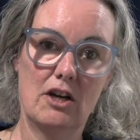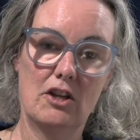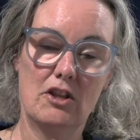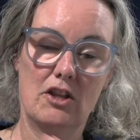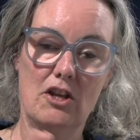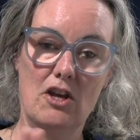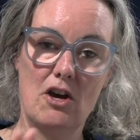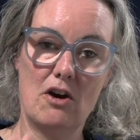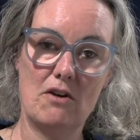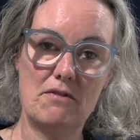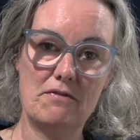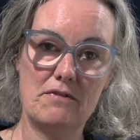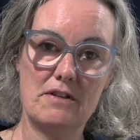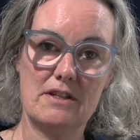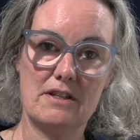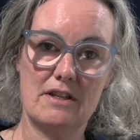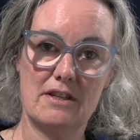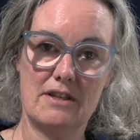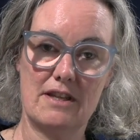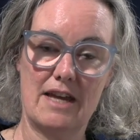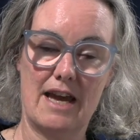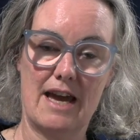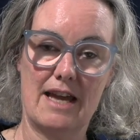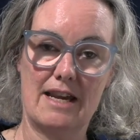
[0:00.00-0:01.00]
The
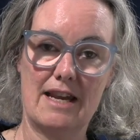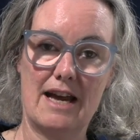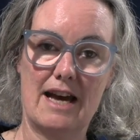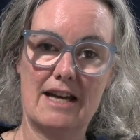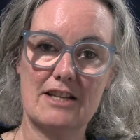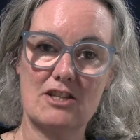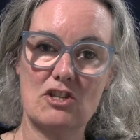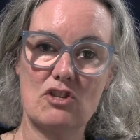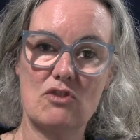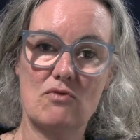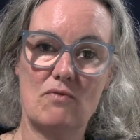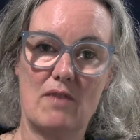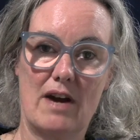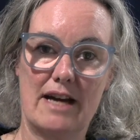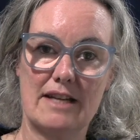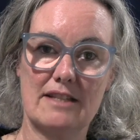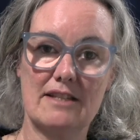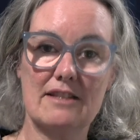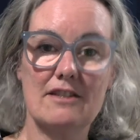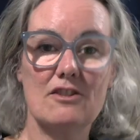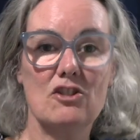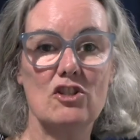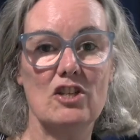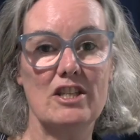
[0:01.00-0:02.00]
officer then has the
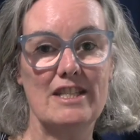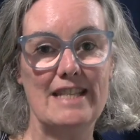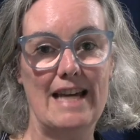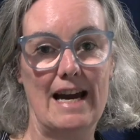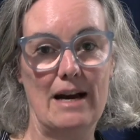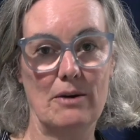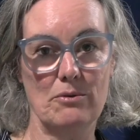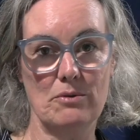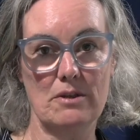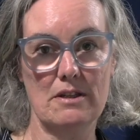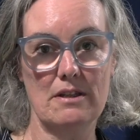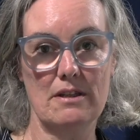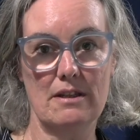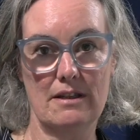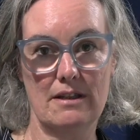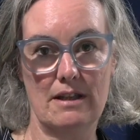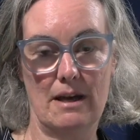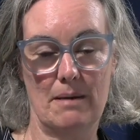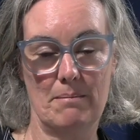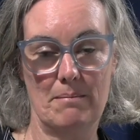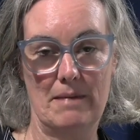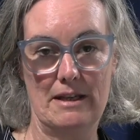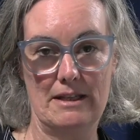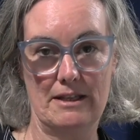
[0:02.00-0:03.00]
right to doubt
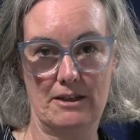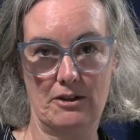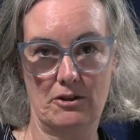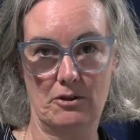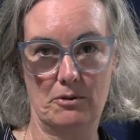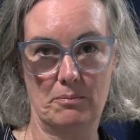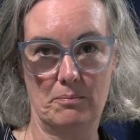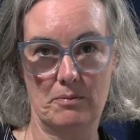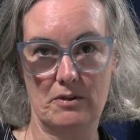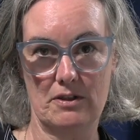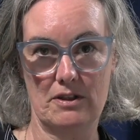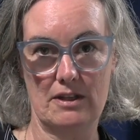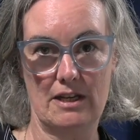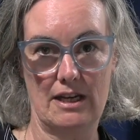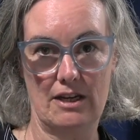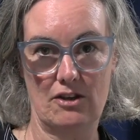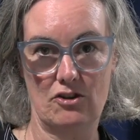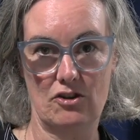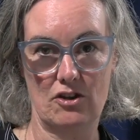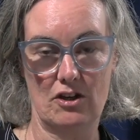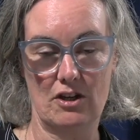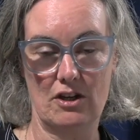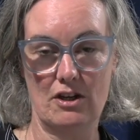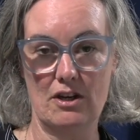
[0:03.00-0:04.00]
that medical
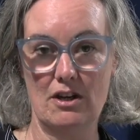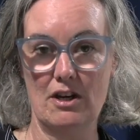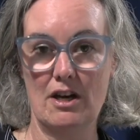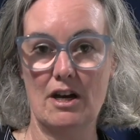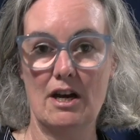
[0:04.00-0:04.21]
procedure,